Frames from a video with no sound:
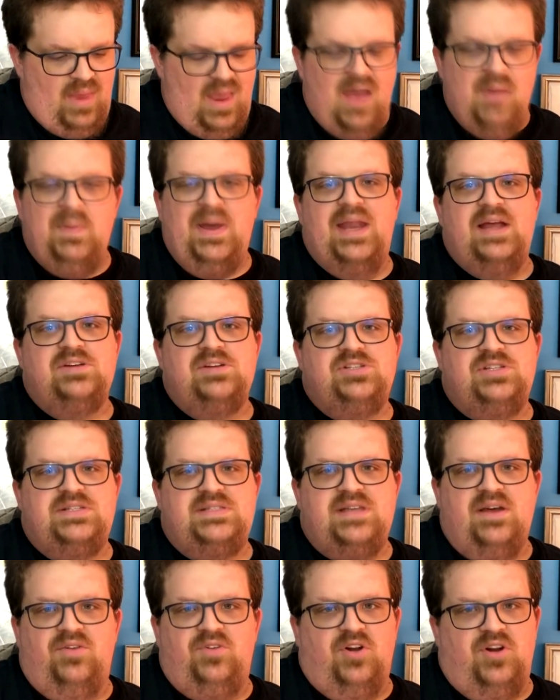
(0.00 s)
I might actually
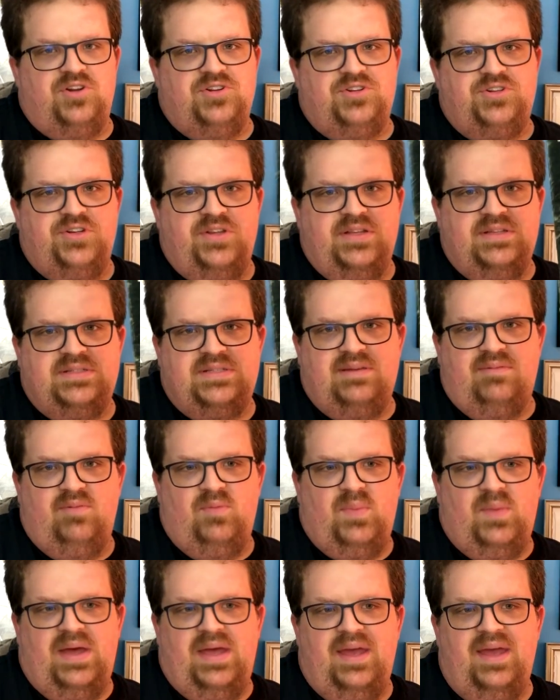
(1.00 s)
sound harsher than some
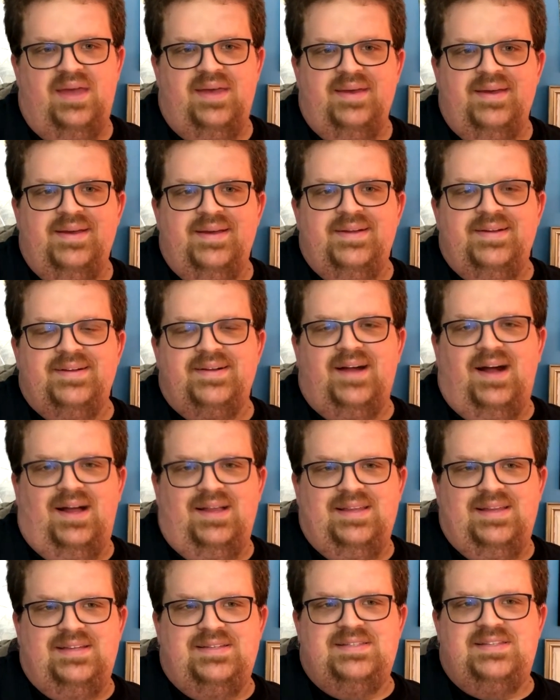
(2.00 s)
of my
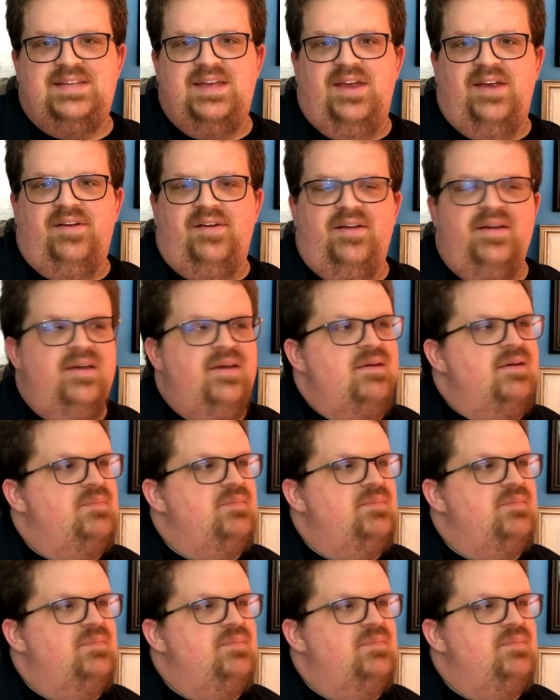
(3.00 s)
colleagues here,